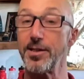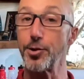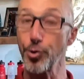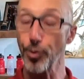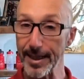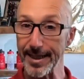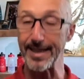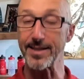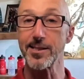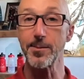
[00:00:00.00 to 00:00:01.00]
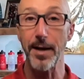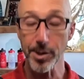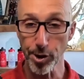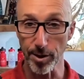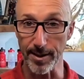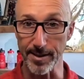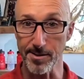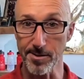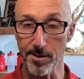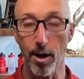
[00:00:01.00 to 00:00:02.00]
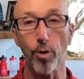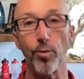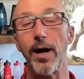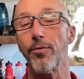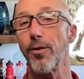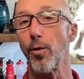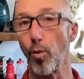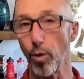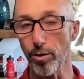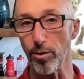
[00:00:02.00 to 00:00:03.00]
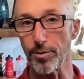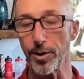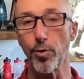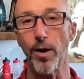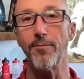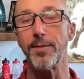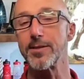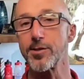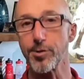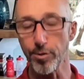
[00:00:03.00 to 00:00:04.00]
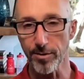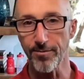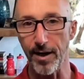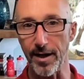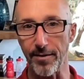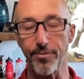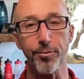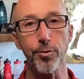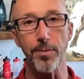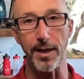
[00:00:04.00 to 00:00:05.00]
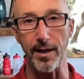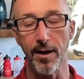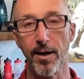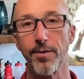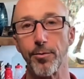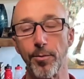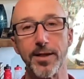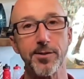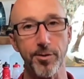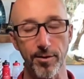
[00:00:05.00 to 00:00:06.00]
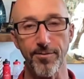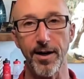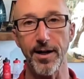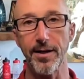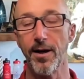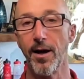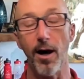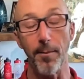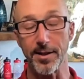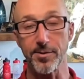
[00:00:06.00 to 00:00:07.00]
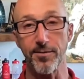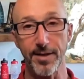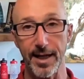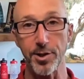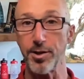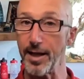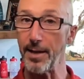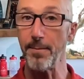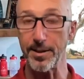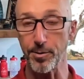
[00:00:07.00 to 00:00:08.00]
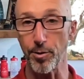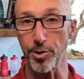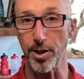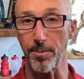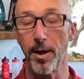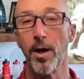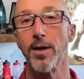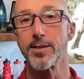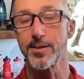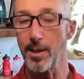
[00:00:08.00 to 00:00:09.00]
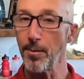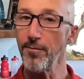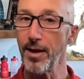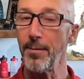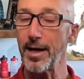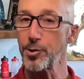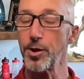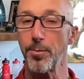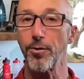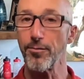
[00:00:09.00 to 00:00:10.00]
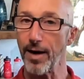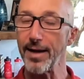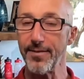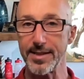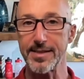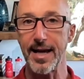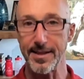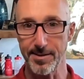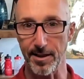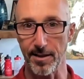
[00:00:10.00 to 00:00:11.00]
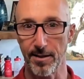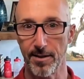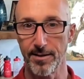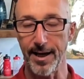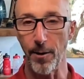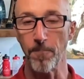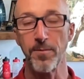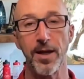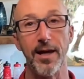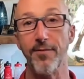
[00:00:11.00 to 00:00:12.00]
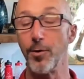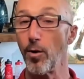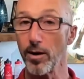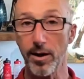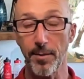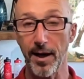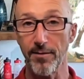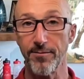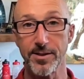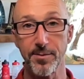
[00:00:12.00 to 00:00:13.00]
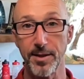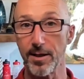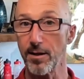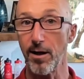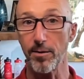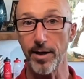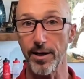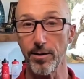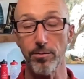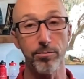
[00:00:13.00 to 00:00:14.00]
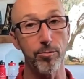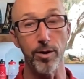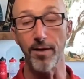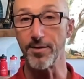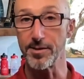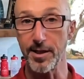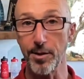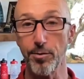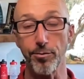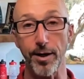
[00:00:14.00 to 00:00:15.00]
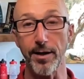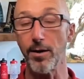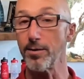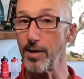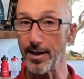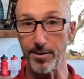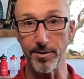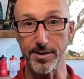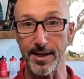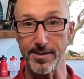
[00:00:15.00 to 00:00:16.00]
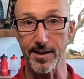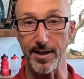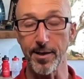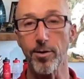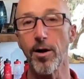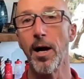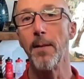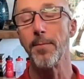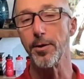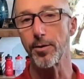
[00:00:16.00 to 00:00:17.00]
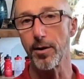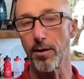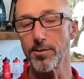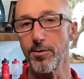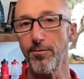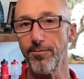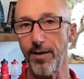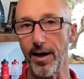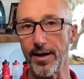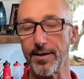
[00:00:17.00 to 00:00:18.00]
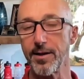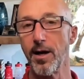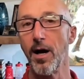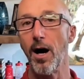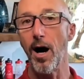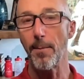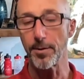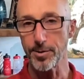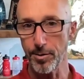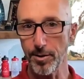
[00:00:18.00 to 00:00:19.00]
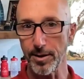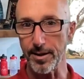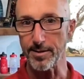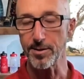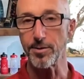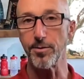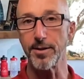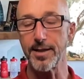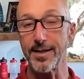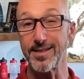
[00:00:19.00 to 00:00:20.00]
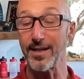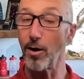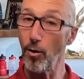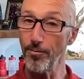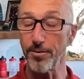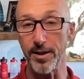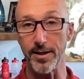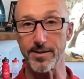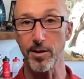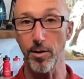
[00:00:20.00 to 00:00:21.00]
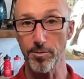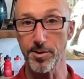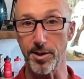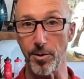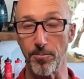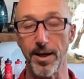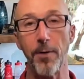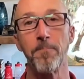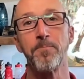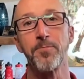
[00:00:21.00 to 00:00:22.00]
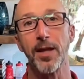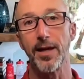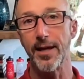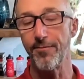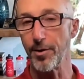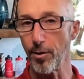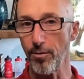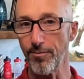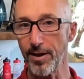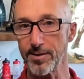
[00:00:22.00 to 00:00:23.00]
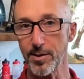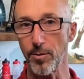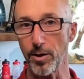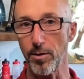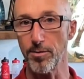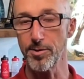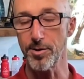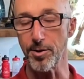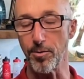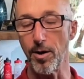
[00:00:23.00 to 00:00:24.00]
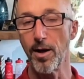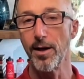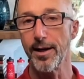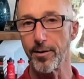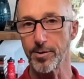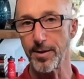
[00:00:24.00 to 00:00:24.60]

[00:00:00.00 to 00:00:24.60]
training specialists around the world who have been certified through me, through my certification and mentorship. Some of them actually provide this testing. Now, if you want to come out and visit me in Colorado, would love to see you. Great. I do the testing here, but you can also find opportunities to do the testing, hopefully that's close to you. Now, If you don't find someone close to you, here's